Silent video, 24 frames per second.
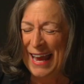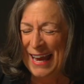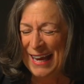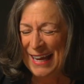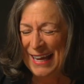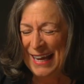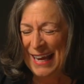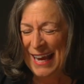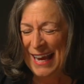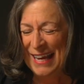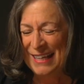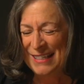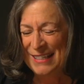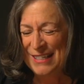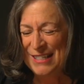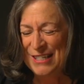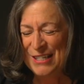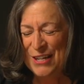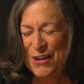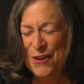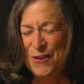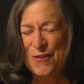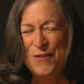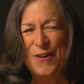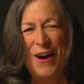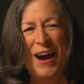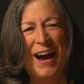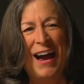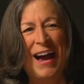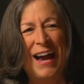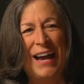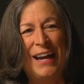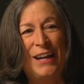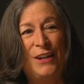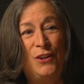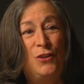And so
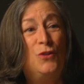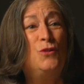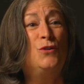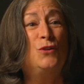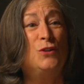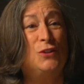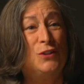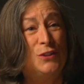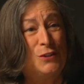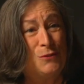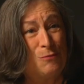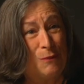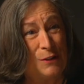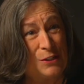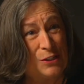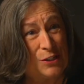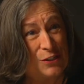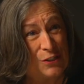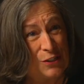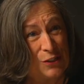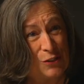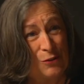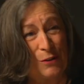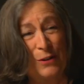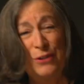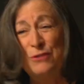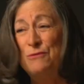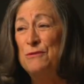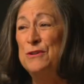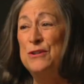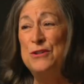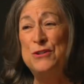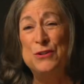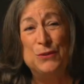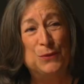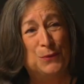I Googled, what does the treasurer
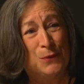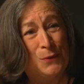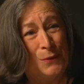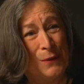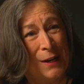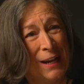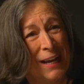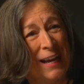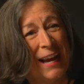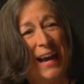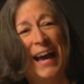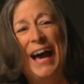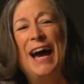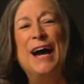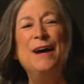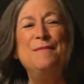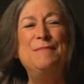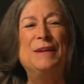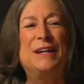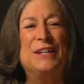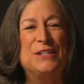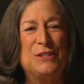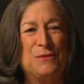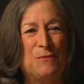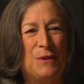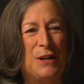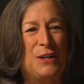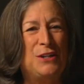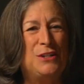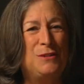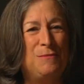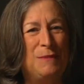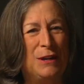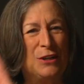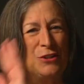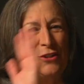do? Because I wanted
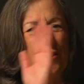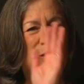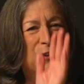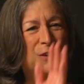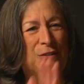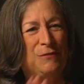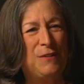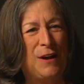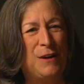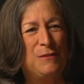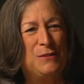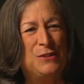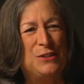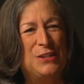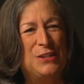to make sure if I was